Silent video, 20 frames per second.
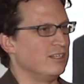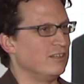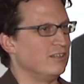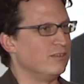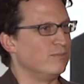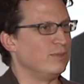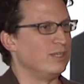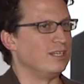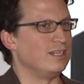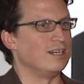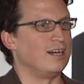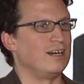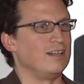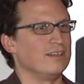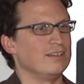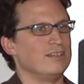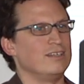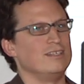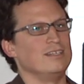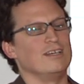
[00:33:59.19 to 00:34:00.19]
You need to be
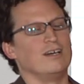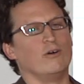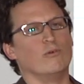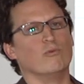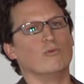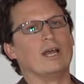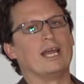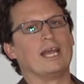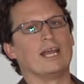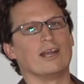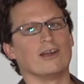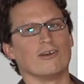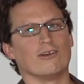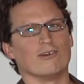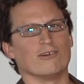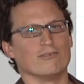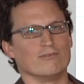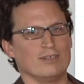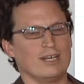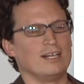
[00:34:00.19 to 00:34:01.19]
aware
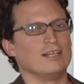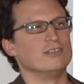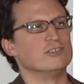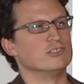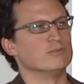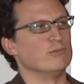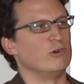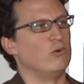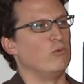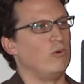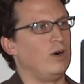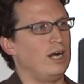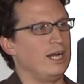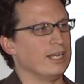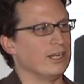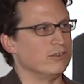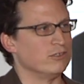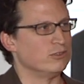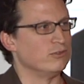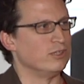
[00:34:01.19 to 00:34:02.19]
or knowledgeable why
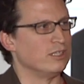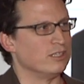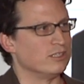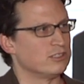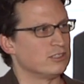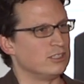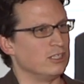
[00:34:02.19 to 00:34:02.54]
you're doing this